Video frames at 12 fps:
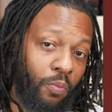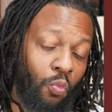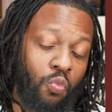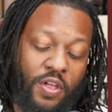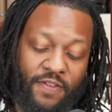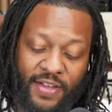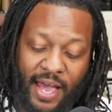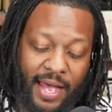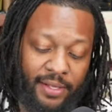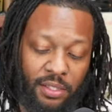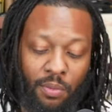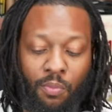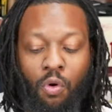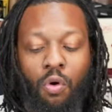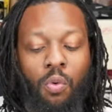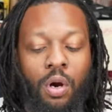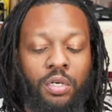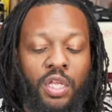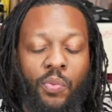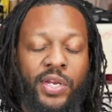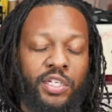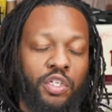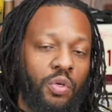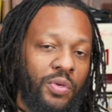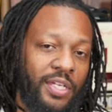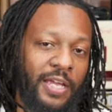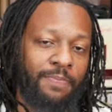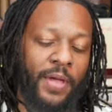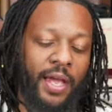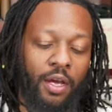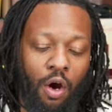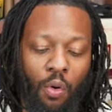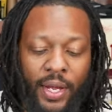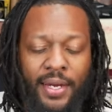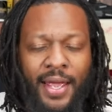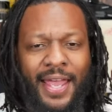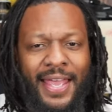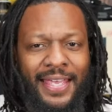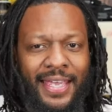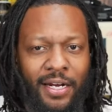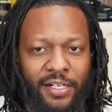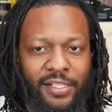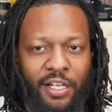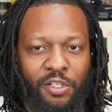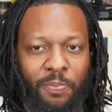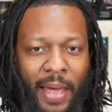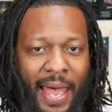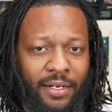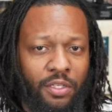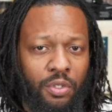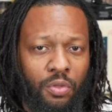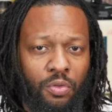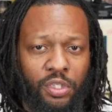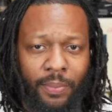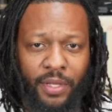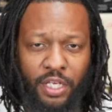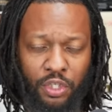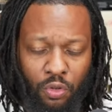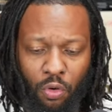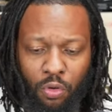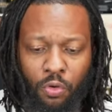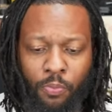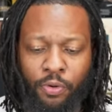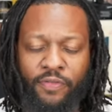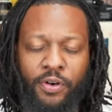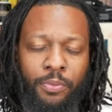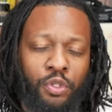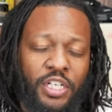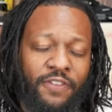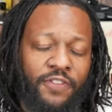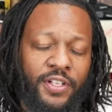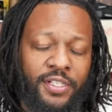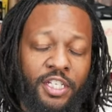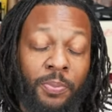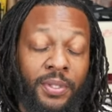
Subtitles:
We've got some more work that we need to do to keep that going, get ourselves back to some of the historical Brent Venables defenses.